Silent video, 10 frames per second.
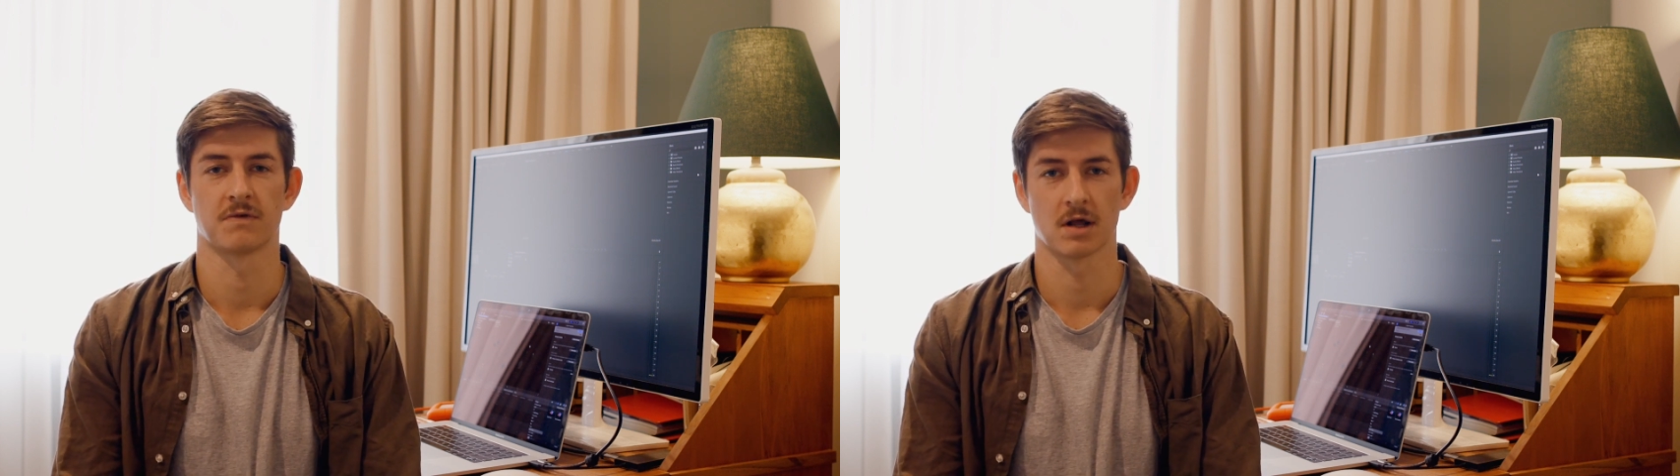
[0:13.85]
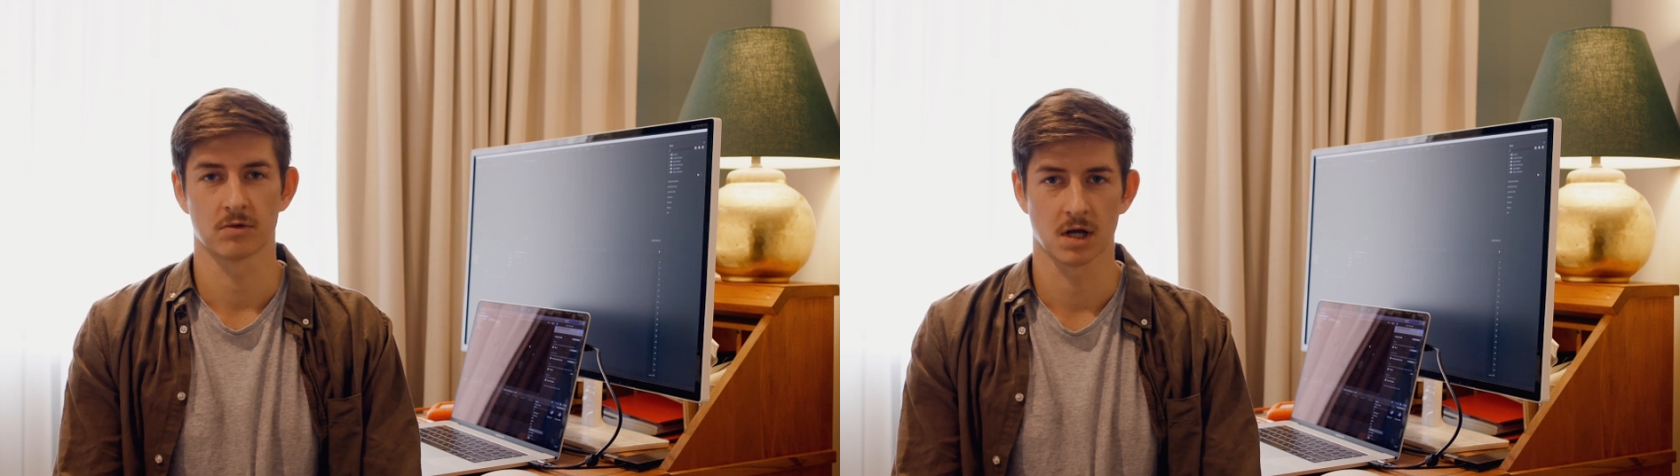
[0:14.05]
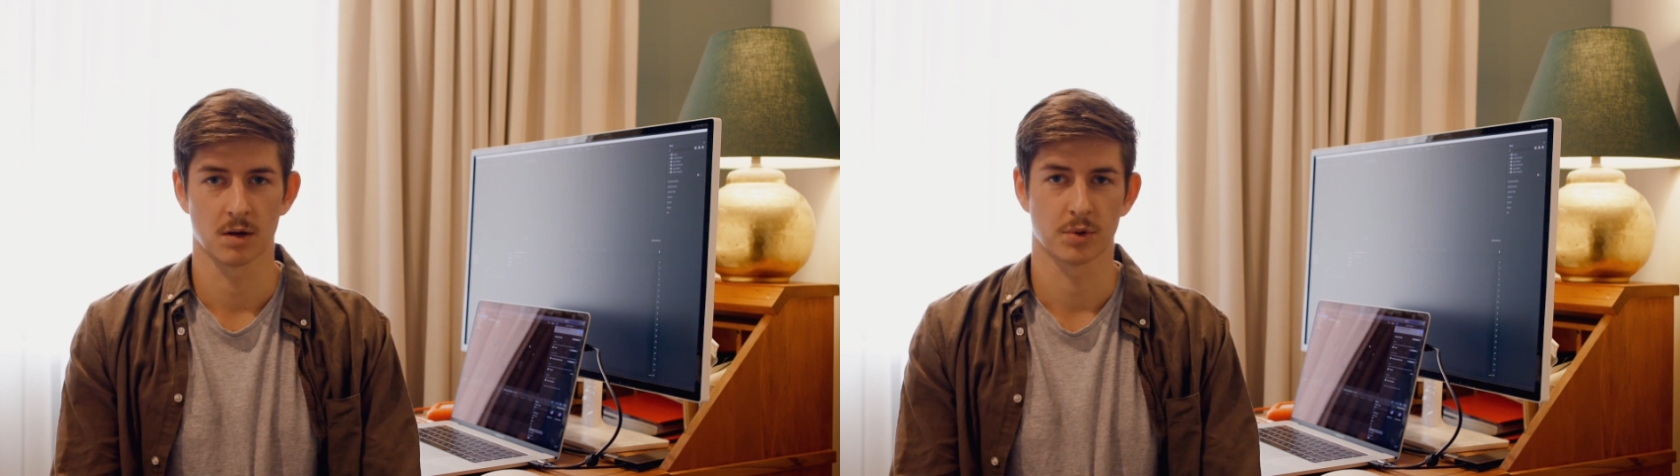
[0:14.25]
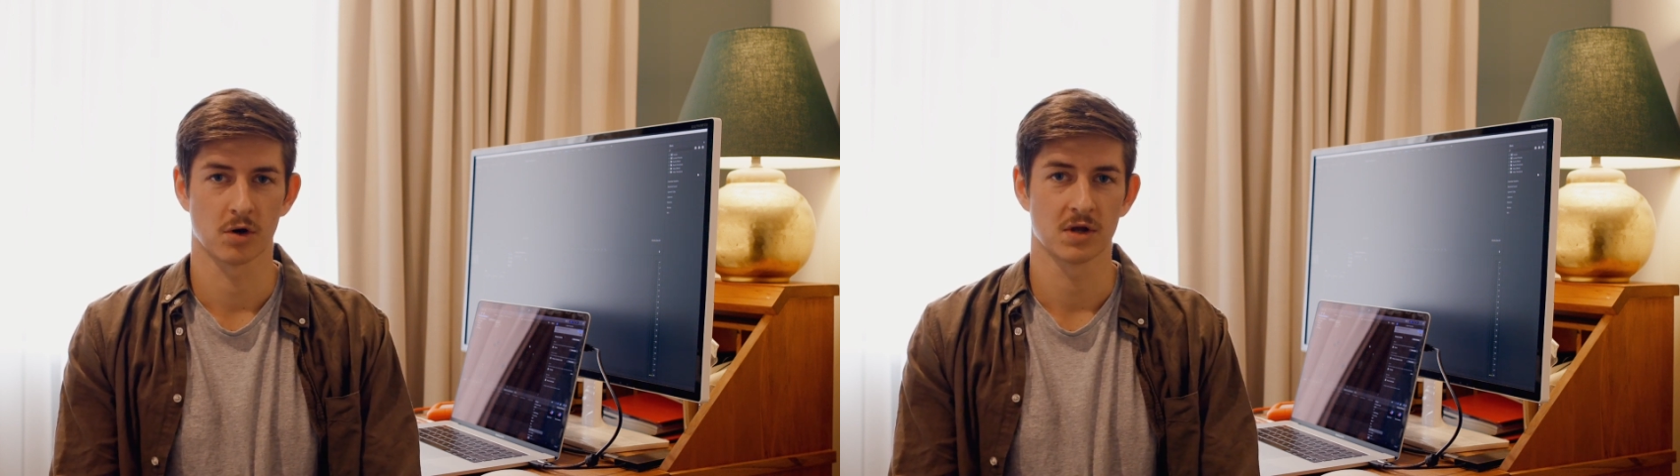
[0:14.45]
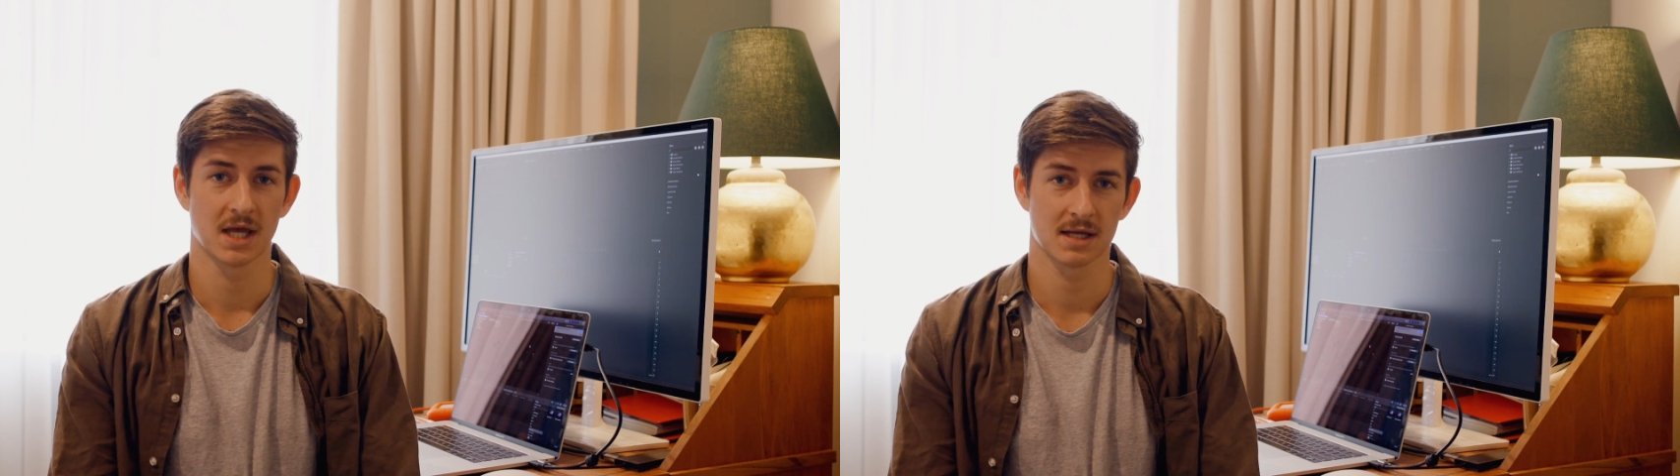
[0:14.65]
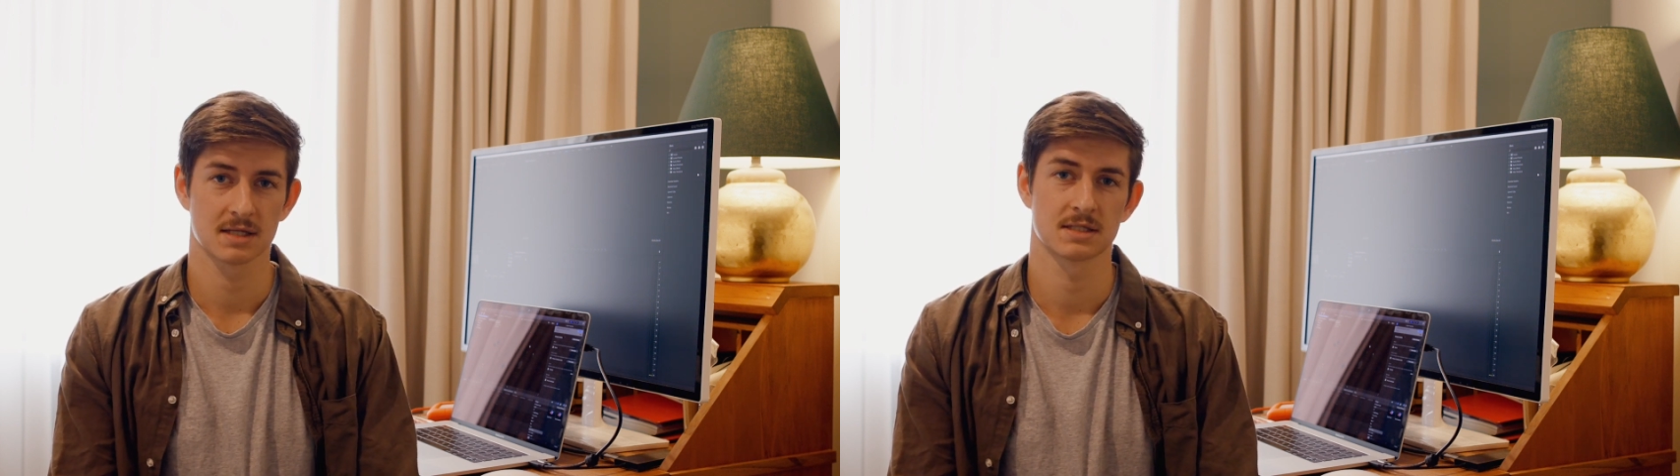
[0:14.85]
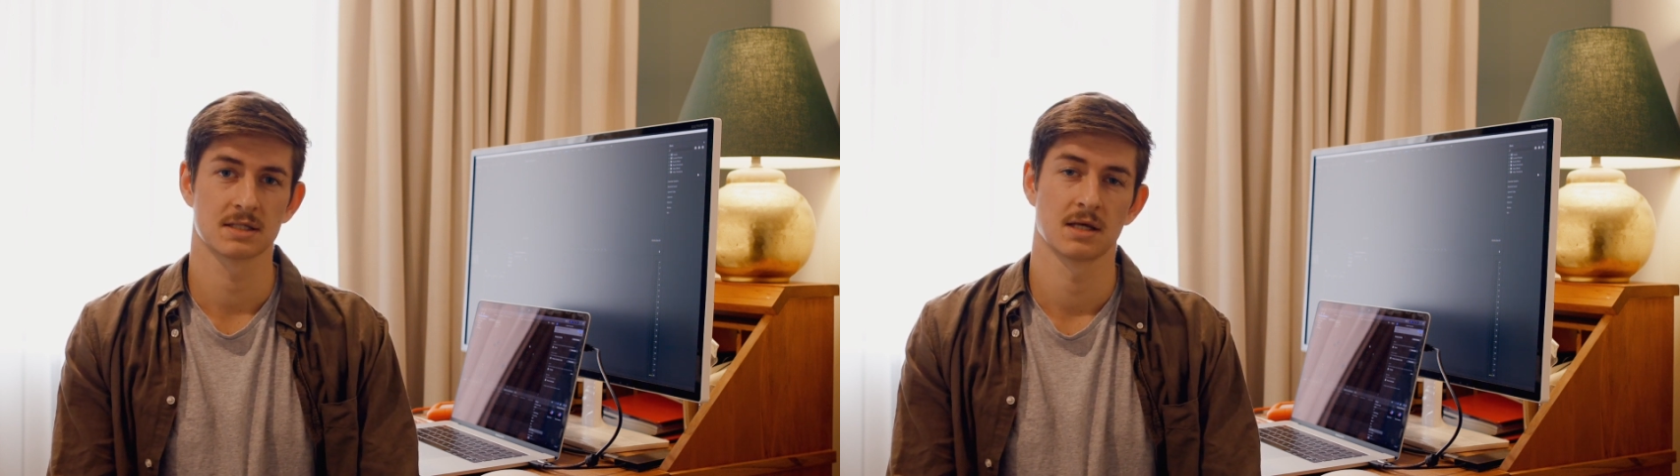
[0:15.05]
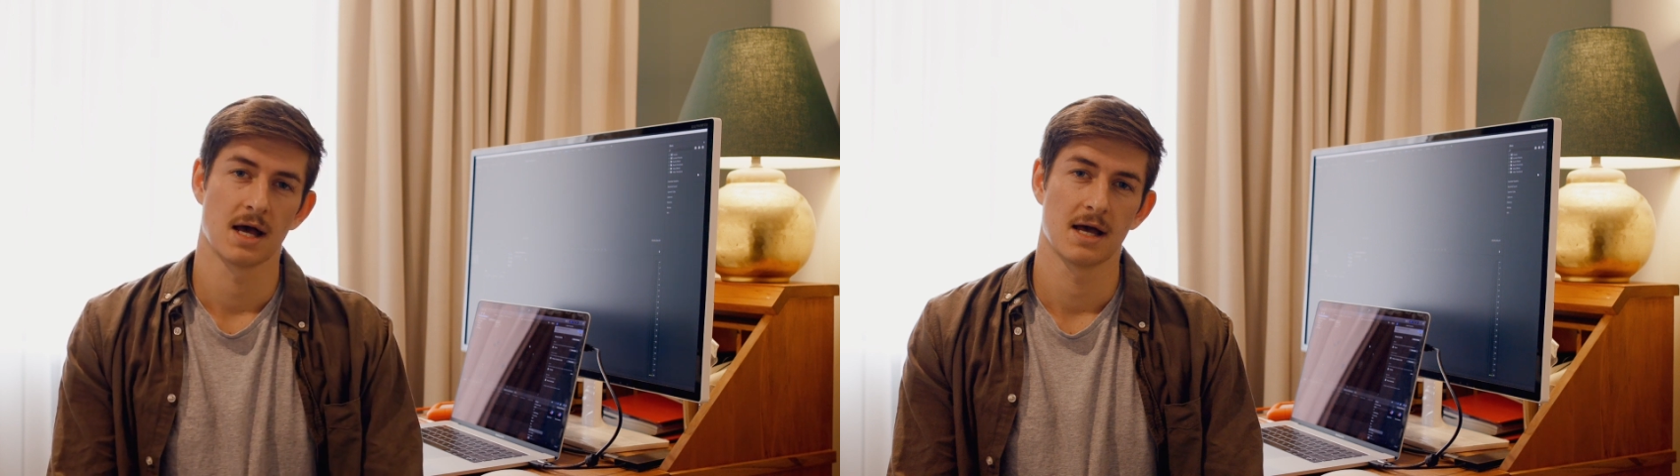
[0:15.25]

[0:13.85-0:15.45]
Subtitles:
Final Cut Pro X,